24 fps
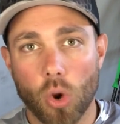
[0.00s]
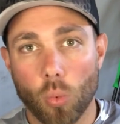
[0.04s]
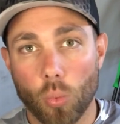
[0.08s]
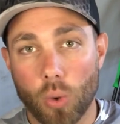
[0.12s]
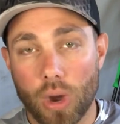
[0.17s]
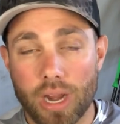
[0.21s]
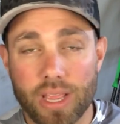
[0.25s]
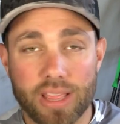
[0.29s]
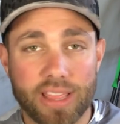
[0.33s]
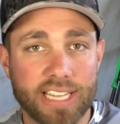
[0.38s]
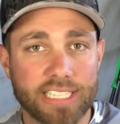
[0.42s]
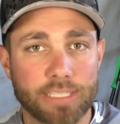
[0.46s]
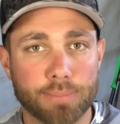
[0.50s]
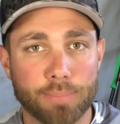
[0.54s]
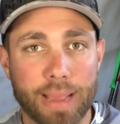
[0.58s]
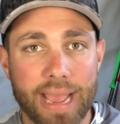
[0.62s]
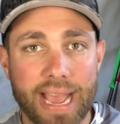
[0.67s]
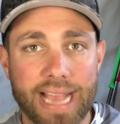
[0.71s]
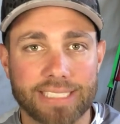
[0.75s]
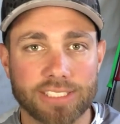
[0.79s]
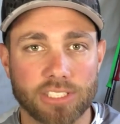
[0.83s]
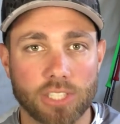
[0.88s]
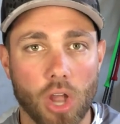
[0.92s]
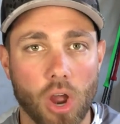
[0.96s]
where these
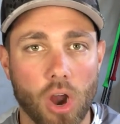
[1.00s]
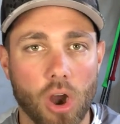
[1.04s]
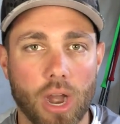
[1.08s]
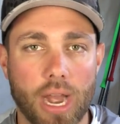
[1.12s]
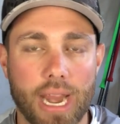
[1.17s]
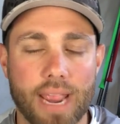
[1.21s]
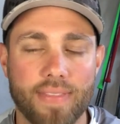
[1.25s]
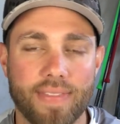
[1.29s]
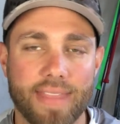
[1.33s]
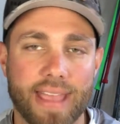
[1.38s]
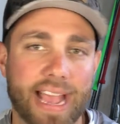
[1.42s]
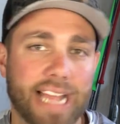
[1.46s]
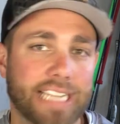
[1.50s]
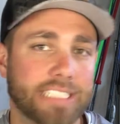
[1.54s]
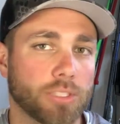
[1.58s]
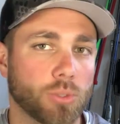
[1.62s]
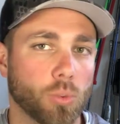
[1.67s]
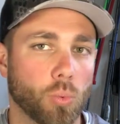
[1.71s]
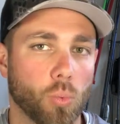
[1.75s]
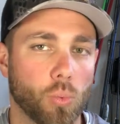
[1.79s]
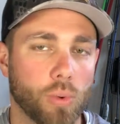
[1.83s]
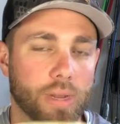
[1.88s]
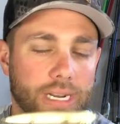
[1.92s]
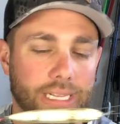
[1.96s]
bass are. And that's
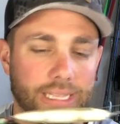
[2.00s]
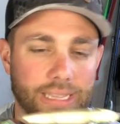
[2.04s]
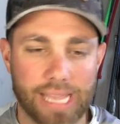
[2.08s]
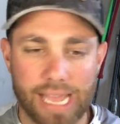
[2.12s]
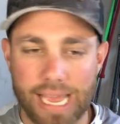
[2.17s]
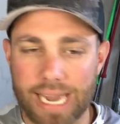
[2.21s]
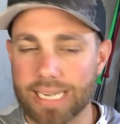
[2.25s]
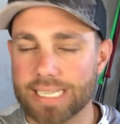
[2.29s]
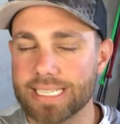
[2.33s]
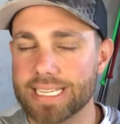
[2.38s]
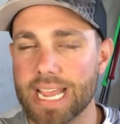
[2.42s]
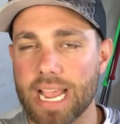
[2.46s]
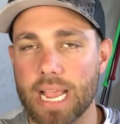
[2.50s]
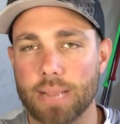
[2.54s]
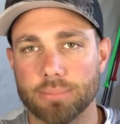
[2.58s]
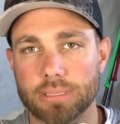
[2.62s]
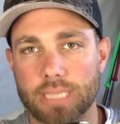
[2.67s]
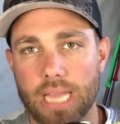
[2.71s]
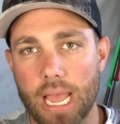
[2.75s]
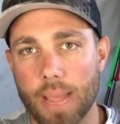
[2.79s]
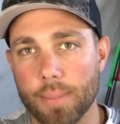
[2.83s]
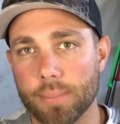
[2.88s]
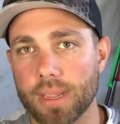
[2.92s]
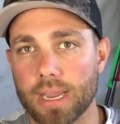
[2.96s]
when a lot of times
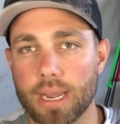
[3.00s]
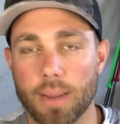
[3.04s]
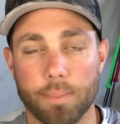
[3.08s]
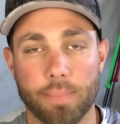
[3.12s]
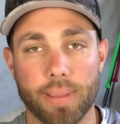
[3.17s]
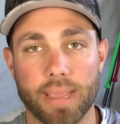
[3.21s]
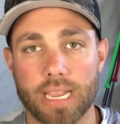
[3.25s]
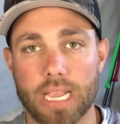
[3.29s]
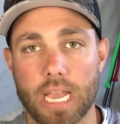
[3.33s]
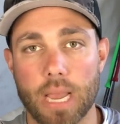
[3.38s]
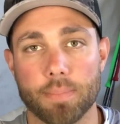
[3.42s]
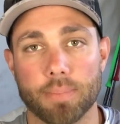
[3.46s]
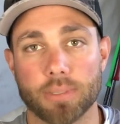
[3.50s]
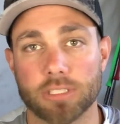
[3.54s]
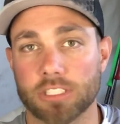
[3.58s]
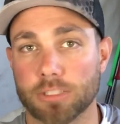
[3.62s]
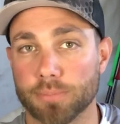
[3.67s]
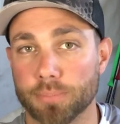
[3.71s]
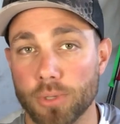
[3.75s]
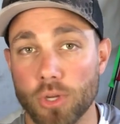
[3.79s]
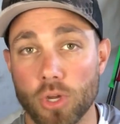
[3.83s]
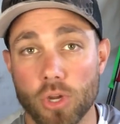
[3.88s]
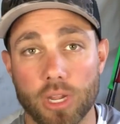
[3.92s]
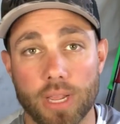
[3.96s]
I'm gonna pick up a
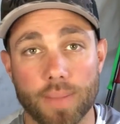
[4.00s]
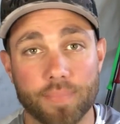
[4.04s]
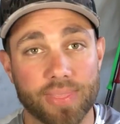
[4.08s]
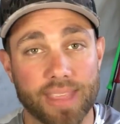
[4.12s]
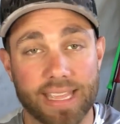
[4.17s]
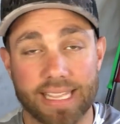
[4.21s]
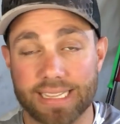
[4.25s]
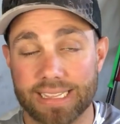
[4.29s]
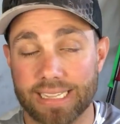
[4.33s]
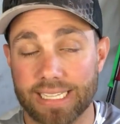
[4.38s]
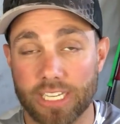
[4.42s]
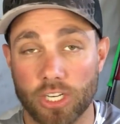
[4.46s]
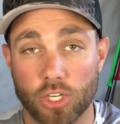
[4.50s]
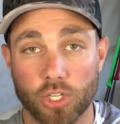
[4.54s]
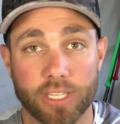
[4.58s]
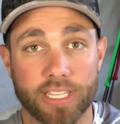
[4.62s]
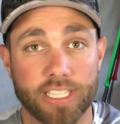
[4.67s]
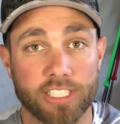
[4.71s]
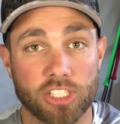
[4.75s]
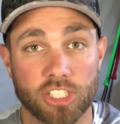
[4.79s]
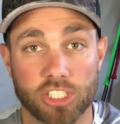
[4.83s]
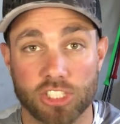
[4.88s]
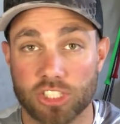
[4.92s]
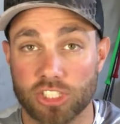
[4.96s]
spook and
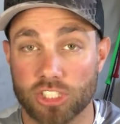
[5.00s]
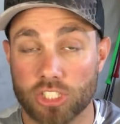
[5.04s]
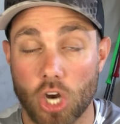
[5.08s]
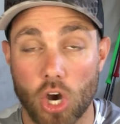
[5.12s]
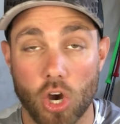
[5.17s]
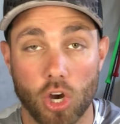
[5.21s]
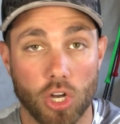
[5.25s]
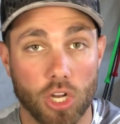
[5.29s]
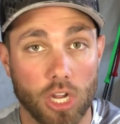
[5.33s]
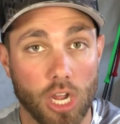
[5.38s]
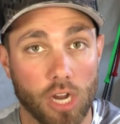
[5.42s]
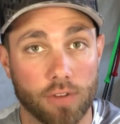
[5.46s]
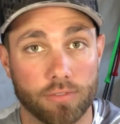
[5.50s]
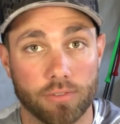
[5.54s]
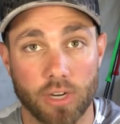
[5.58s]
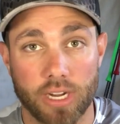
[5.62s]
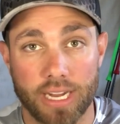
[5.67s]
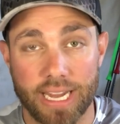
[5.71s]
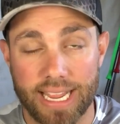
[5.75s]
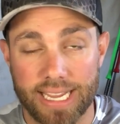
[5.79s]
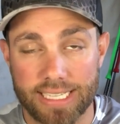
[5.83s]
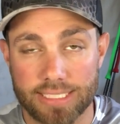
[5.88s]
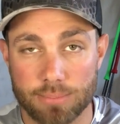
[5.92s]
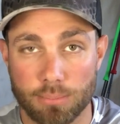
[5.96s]
literally just start
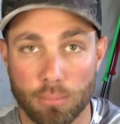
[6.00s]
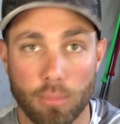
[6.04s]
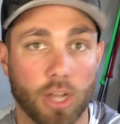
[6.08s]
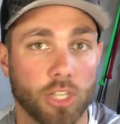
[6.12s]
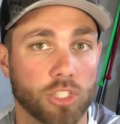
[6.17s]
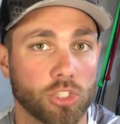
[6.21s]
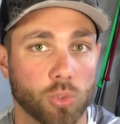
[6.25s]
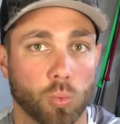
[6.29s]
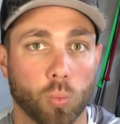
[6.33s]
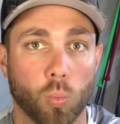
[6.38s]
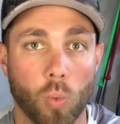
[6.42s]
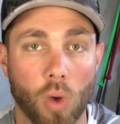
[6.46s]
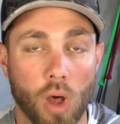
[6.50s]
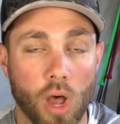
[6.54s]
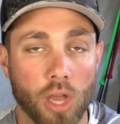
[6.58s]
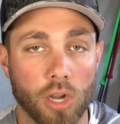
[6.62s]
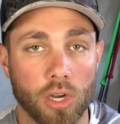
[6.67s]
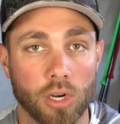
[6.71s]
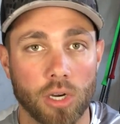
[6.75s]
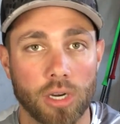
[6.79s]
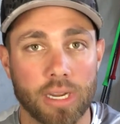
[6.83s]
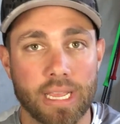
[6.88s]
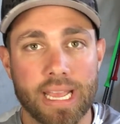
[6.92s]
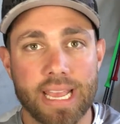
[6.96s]
covering as much
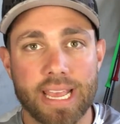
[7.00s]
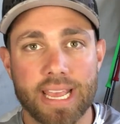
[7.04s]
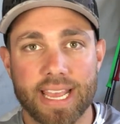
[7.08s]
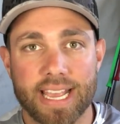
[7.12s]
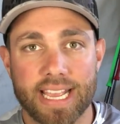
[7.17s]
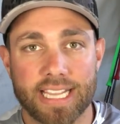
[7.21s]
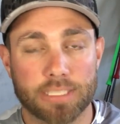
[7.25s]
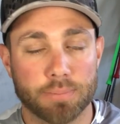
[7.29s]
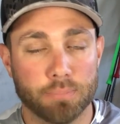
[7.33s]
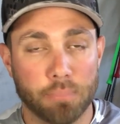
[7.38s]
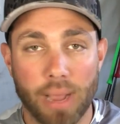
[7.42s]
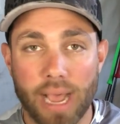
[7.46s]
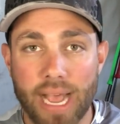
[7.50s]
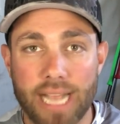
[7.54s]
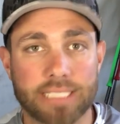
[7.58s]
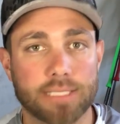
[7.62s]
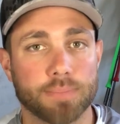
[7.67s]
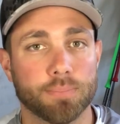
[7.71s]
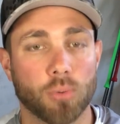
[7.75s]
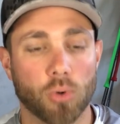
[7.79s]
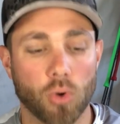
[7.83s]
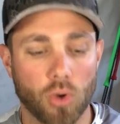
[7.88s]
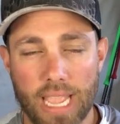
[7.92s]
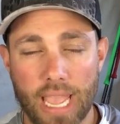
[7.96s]
water as
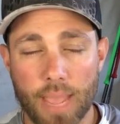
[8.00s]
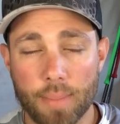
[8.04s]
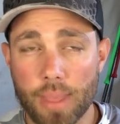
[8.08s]
possible.